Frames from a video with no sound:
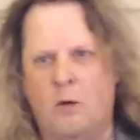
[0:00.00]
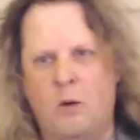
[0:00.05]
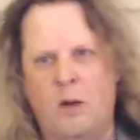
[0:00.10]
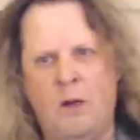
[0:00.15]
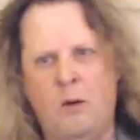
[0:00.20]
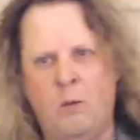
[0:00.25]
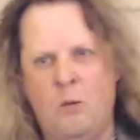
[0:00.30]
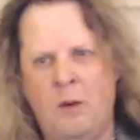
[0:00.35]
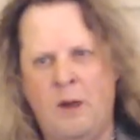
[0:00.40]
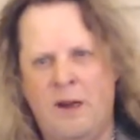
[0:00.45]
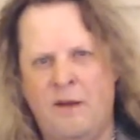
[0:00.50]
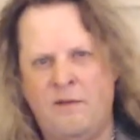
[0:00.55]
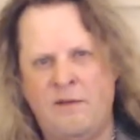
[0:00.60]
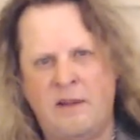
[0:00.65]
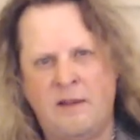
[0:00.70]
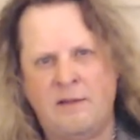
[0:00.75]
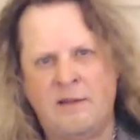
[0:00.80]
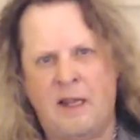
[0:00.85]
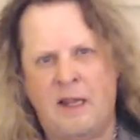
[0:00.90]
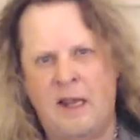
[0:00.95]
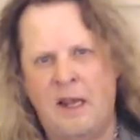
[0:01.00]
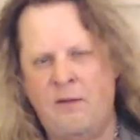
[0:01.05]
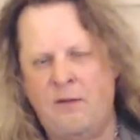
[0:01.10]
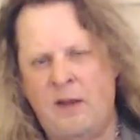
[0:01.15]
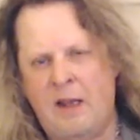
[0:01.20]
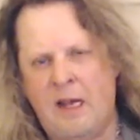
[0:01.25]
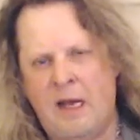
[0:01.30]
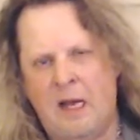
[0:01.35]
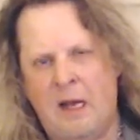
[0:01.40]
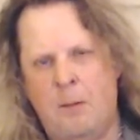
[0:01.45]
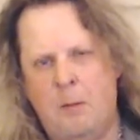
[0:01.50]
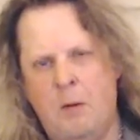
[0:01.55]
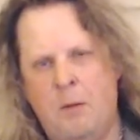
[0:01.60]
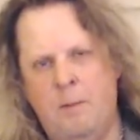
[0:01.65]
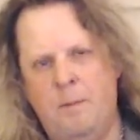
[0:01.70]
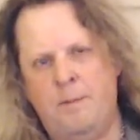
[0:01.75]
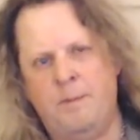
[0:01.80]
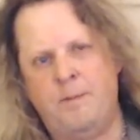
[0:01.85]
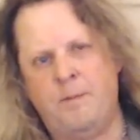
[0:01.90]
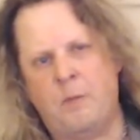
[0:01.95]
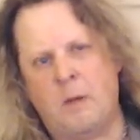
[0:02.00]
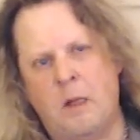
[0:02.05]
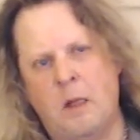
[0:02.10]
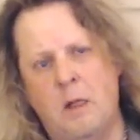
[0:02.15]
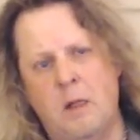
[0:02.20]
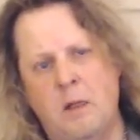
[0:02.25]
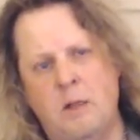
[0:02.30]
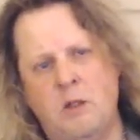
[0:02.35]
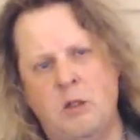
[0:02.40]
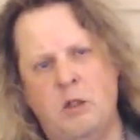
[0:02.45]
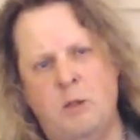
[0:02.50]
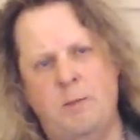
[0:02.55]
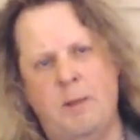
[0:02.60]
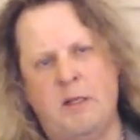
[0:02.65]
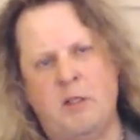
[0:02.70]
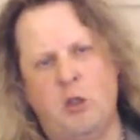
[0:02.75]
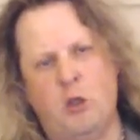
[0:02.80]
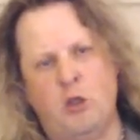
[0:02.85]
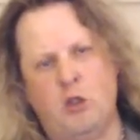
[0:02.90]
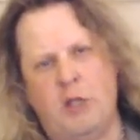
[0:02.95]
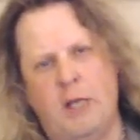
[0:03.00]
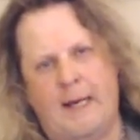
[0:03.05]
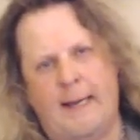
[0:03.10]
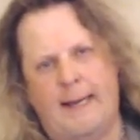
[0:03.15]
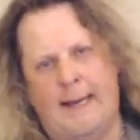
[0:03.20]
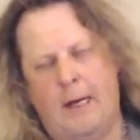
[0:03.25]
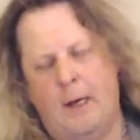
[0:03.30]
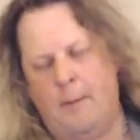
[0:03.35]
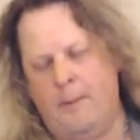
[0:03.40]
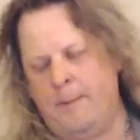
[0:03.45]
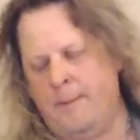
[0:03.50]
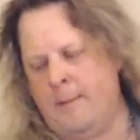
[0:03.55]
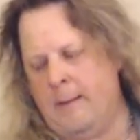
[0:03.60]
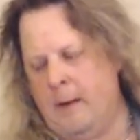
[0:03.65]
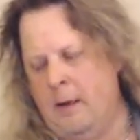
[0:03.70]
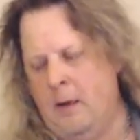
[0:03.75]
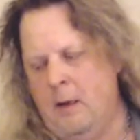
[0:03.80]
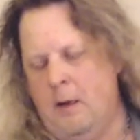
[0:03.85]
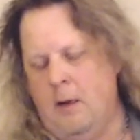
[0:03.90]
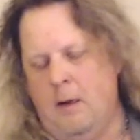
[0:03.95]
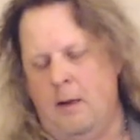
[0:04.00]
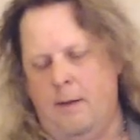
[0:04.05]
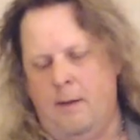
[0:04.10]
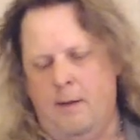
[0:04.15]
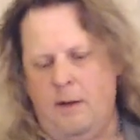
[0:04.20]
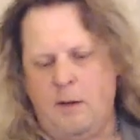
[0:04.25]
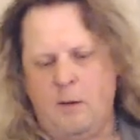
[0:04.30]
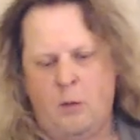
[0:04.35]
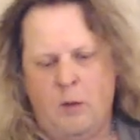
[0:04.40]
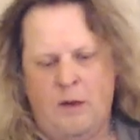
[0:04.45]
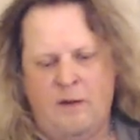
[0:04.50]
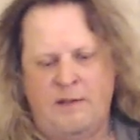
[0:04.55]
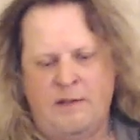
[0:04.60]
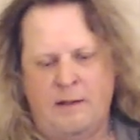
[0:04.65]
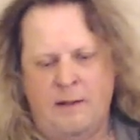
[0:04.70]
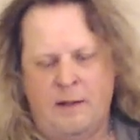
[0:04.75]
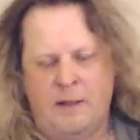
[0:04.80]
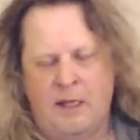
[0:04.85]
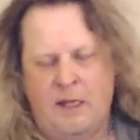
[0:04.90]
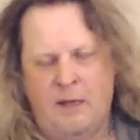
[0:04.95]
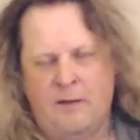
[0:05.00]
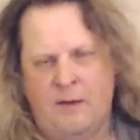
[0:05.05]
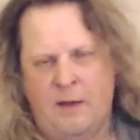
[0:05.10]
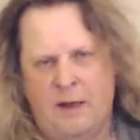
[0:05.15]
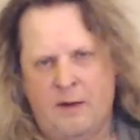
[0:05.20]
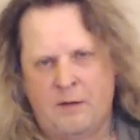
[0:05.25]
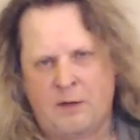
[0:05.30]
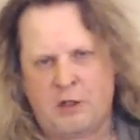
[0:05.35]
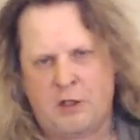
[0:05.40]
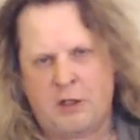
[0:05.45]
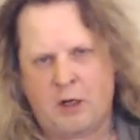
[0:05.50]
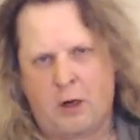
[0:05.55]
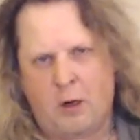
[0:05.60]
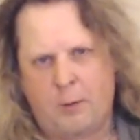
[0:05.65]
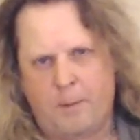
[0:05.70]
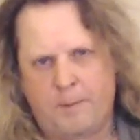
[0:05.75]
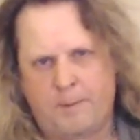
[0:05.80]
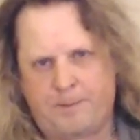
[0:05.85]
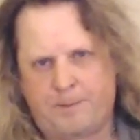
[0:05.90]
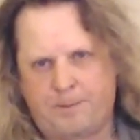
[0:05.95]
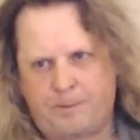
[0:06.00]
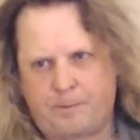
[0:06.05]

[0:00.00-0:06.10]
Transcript: Great riffs. It's a heavy album. Make sure and check it out. This riff's in the key of F sharp.